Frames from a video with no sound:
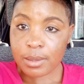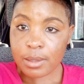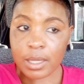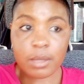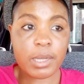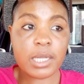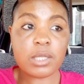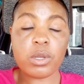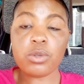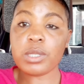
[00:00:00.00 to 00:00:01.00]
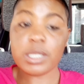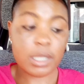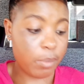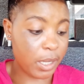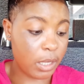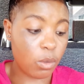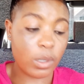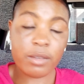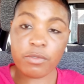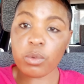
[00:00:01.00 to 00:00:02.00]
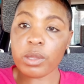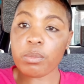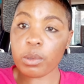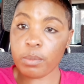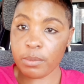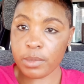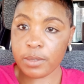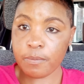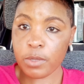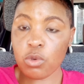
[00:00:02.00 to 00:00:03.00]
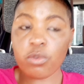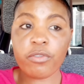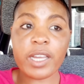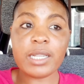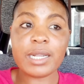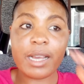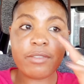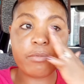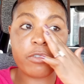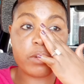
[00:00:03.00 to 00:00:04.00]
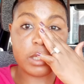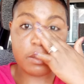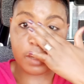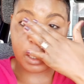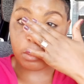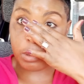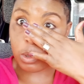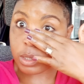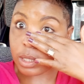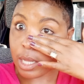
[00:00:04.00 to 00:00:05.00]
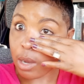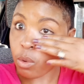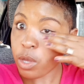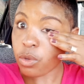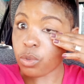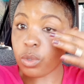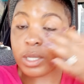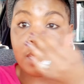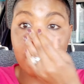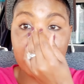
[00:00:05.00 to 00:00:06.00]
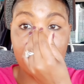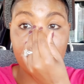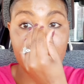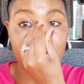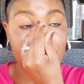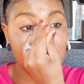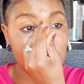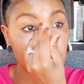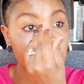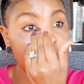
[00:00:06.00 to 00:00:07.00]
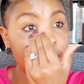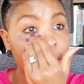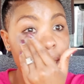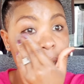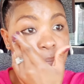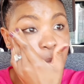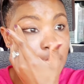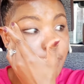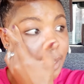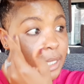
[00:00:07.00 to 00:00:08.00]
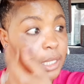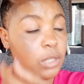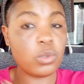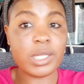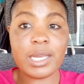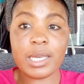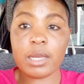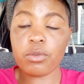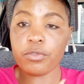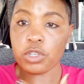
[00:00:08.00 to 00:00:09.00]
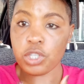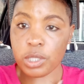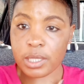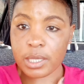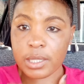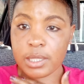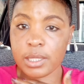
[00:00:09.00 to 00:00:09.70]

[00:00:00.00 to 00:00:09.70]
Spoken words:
that man is going to disappear and he will leave you with problems. You'll find life very difficult because now you don't even have the financial capacity to take care of your children.